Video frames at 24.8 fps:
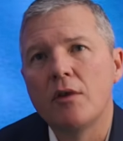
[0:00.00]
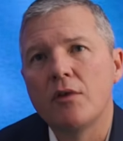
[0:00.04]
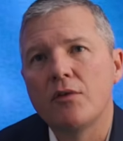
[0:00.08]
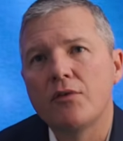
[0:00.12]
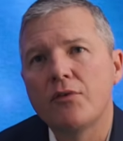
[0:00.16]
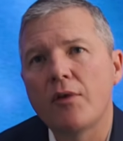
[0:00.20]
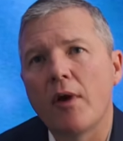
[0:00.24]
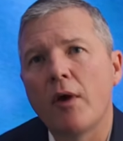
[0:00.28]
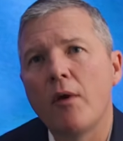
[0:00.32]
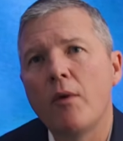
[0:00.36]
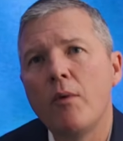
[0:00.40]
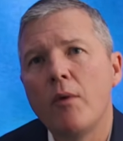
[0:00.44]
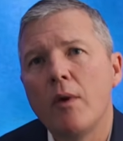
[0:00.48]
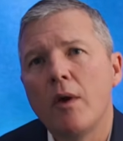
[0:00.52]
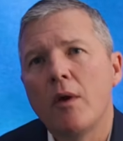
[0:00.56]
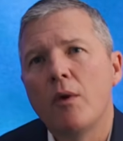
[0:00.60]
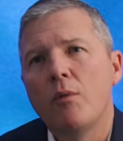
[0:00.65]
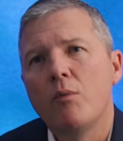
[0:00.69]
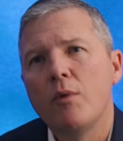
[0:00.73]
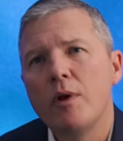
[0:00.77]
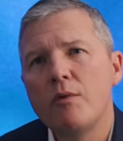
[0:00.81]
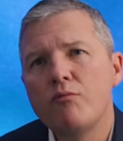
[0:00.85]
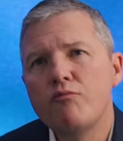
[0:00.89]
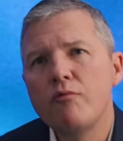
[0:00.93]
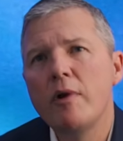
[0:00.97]
So
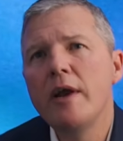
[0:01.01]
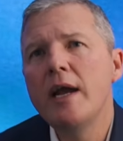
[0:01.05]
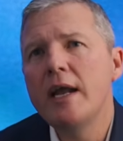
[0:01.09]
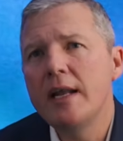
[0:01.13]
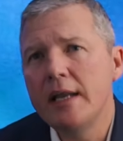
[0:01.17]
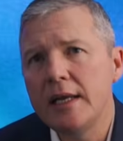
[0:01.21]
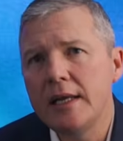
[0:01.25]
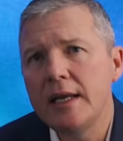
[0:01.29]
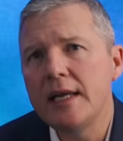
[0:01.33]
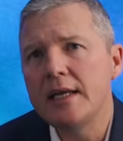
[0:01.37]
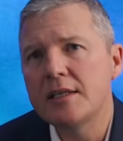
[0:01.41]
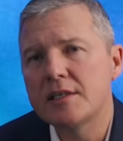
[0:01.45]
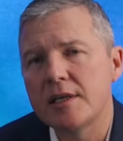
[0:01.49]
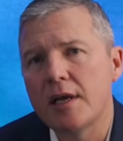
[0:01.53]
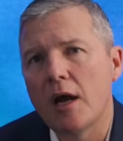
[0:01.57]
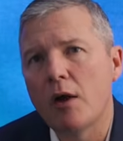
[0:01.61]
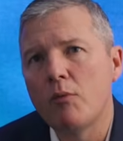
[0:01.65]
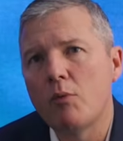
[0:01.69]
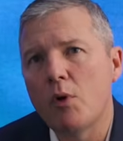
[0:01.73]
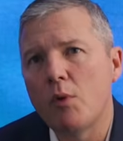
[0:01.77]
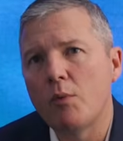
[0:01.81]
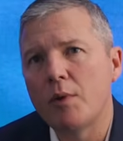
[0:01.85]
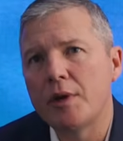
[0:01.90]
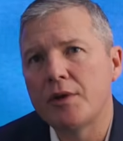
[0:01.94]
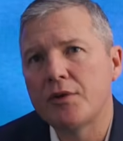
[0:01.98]
we really need to know
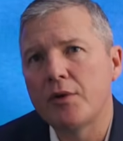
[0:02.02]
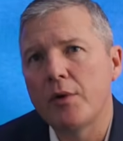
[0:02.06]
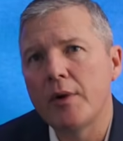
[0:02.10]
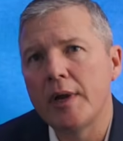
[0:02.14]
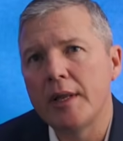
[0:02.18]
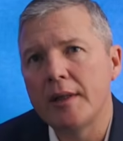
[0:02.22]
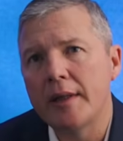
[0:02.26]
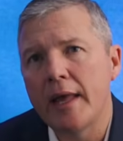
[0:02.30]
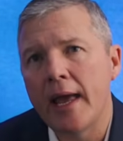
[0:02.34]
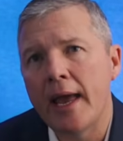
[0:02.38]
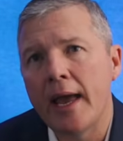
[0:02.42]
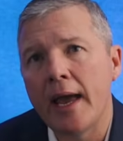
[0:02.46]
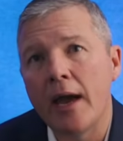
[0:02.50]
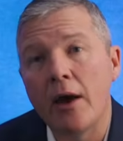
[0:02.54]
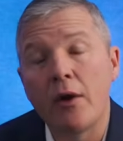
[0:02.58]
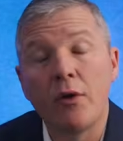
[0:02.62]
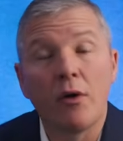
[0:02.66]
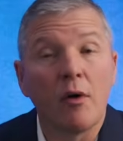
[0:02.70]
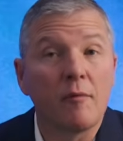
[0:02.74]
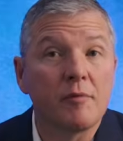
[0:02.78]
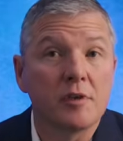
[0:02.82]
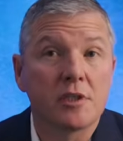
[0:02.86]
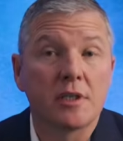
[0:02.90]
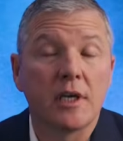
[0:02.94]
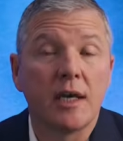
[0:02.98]
what we're doing there. And
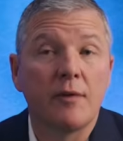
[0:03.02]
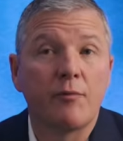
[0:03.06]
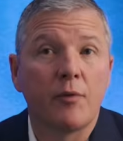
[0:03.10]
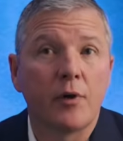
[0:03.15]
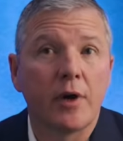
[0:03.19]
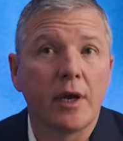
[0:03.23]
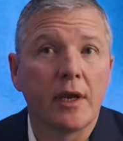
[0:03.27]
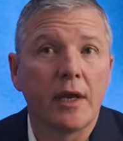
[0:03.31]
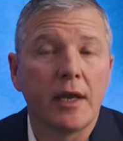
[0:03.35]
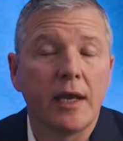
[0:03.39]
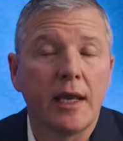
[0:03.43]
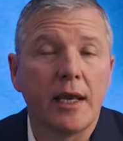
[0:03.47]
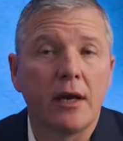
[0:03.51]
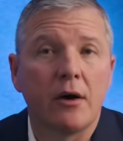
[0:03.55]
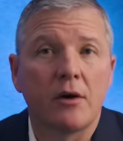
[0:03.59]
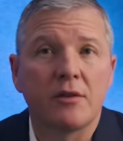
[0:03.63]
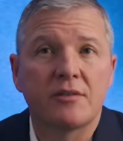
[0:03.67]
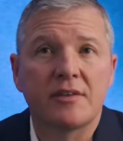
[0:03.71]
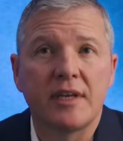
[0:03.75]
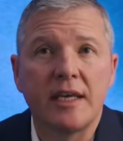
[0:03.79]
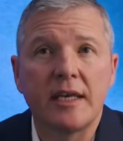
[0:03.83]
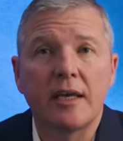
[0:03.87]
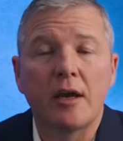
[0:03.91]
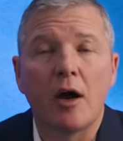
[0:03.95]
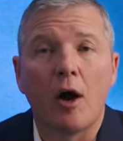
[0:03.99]
obviously, if we're going to hit our
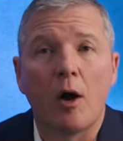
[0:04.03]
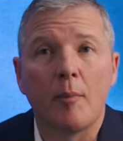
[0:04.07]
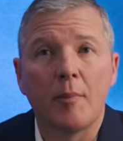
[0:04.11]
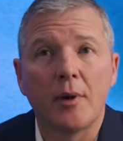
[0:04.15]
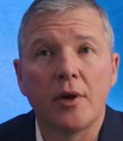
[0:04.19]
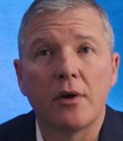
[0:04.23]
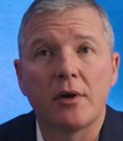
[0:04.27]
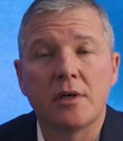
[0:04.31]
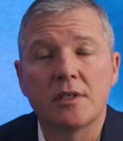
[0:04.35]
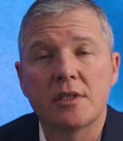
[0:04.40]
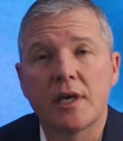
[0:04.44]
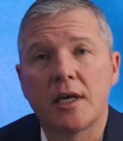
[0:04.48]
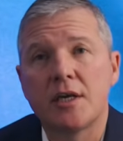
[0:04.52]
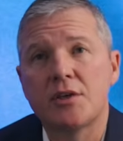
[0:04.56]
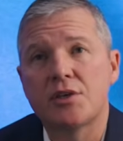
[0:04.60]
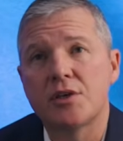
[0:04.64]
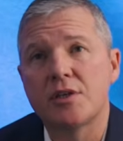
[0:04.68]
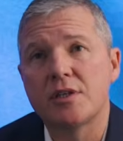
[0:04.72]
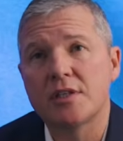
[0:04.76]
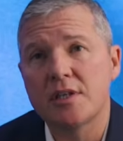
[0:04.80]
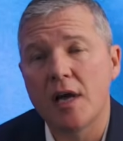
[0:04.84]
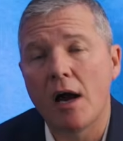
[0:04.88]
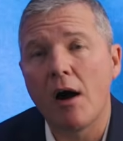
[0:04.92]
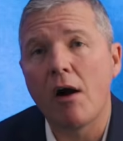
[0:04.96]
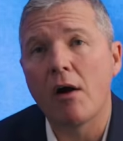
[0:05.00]

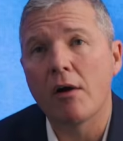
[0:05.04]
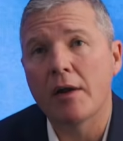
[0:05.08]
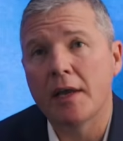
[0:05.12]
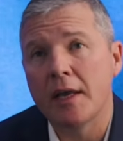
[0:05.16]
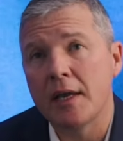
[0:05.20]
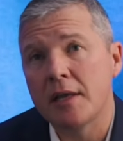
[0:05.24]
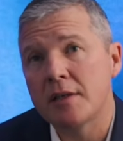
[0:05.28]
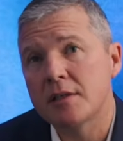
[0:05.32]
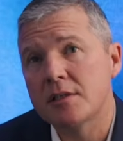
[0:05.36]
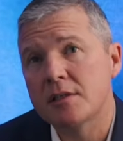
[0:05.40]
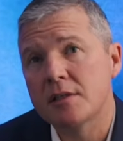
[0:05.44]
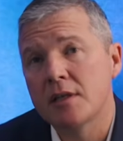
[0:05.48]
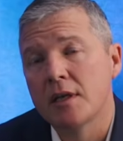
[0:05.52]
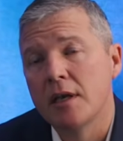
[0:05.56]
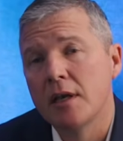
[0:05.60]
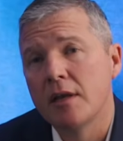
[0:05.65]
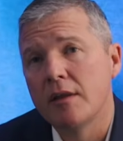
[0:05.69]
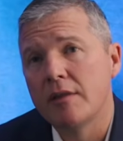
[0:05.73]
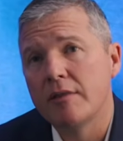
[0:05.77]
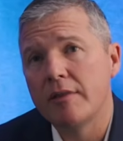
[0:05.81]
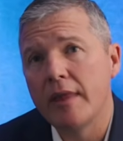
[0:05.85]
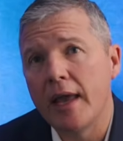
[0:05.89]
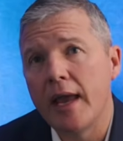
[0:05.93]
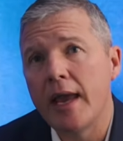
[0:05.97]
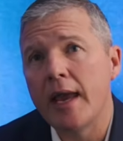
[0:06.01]
decarbonisation targets,
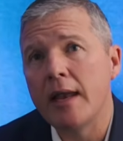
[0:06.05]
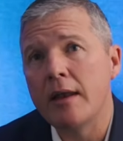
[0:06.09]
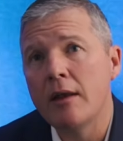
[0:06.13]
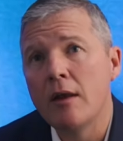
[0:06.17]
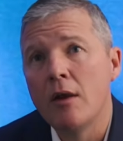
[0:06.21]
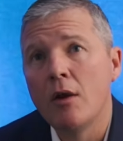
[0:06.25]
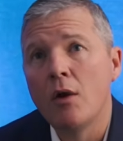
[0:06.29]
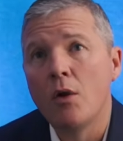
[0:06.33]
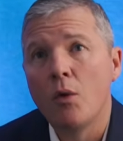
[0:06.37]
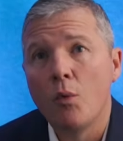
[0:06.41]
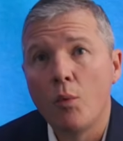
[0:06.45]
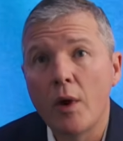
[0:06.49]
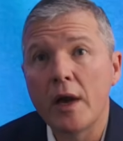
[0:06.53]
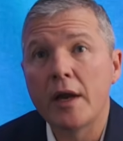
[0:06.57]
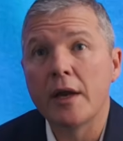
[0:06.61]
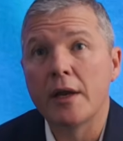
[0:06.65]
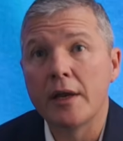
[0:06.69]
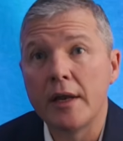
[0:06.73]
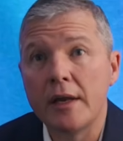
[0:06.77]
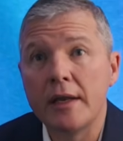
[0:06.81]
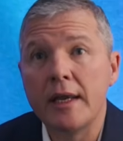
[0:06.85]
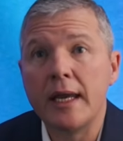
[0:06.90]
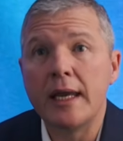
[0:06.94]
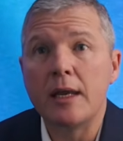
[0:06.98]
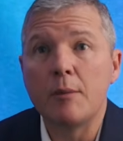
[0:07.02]
then we're
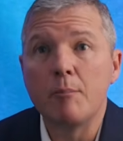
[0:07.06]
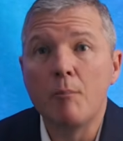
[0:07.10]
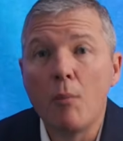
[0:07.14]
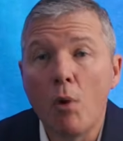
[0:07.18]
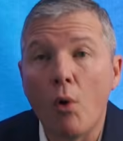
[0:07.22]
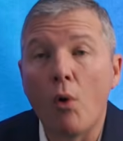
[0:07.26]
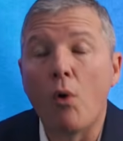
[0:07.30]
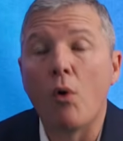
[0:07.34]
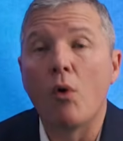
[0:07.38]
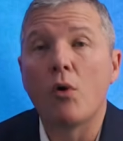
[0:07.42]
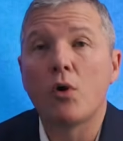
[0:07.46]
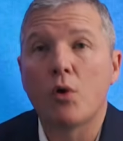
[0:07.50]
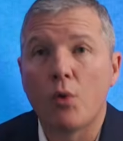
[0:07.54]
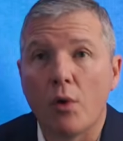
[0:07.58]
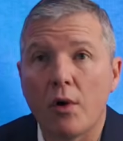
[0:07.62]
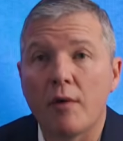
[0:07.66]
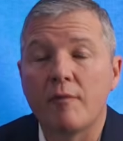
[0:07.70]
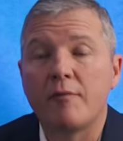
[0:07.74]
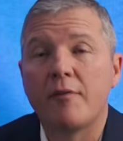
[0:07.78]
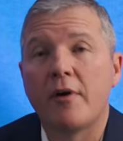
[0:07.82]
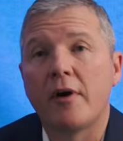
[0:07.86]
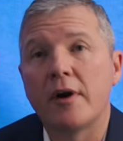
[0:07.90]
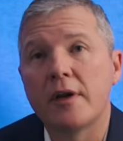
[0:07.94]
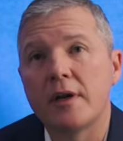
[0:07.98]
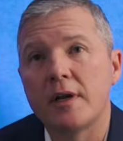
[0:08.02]
going to need more
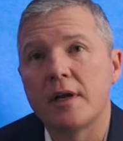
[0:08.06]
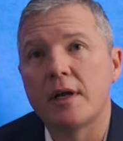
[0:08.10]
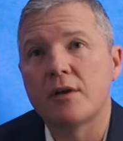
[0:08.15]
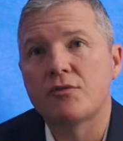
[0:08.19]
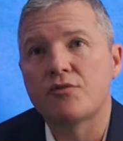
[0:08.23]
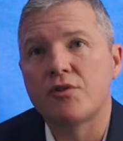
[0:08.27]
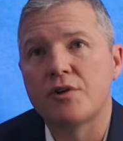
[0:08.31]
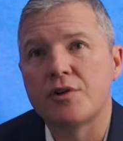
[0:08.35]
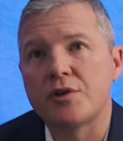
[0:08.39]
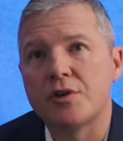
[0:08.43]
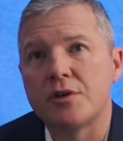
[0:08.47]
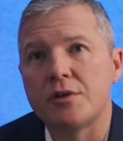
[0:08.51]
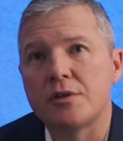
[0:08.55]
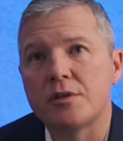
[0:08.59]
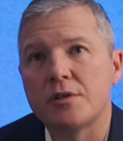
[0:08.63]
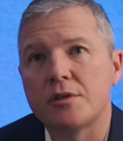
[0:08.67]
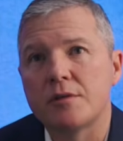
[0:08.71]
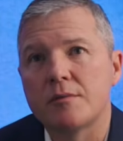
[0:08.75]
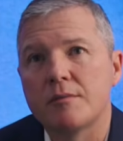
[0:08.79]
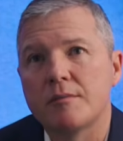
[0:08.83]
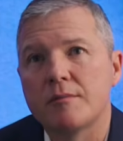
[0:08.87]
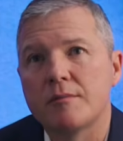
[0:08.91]
qualified electricians.